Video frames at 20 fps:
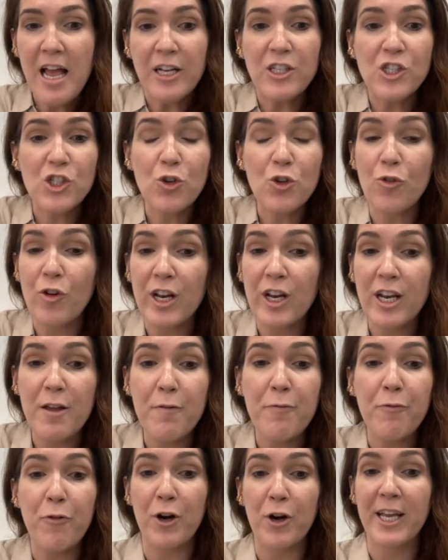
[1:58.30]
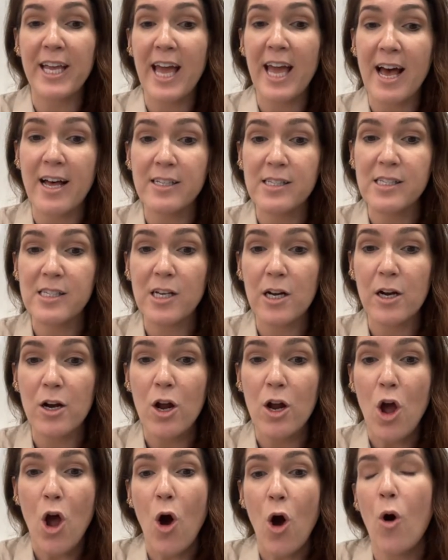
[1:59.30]
screening for
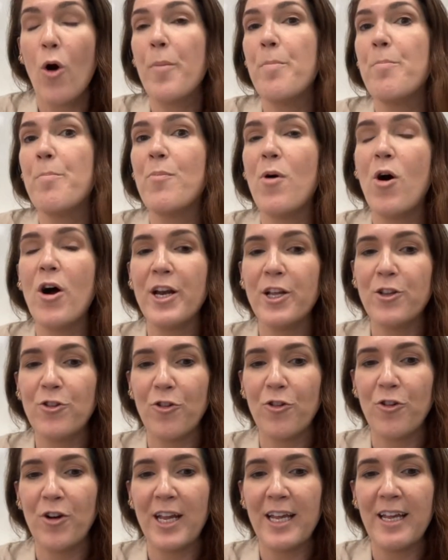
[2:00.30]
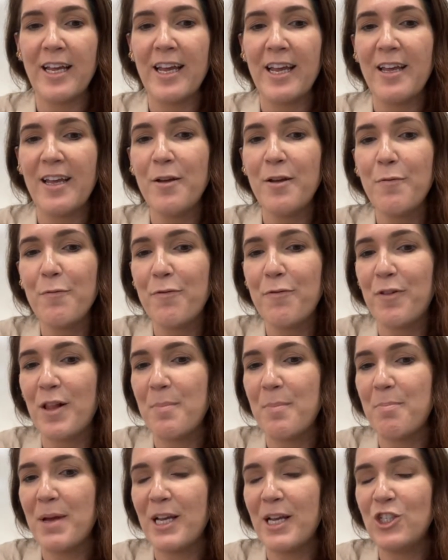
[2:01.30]
cancer, or monitoring
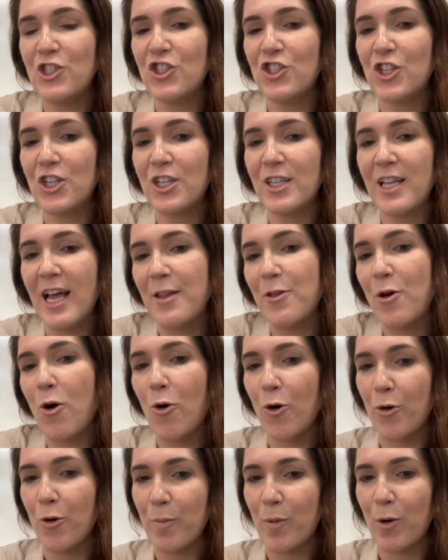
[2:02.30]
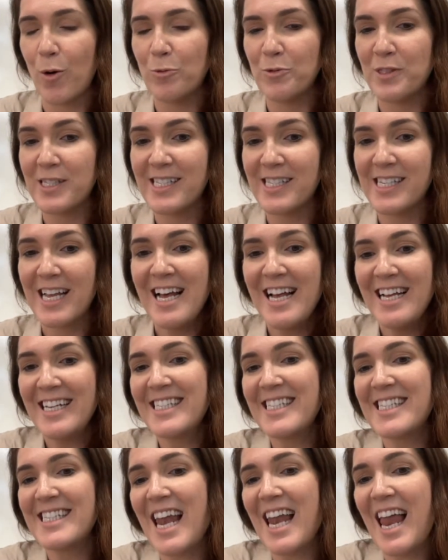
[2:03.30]
inflammation and hormones.
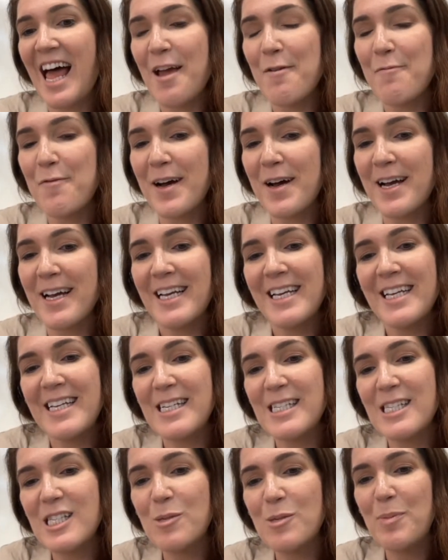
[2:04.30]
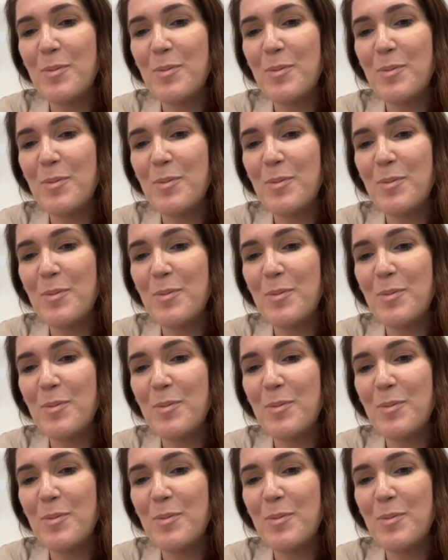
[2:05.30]
Saliva is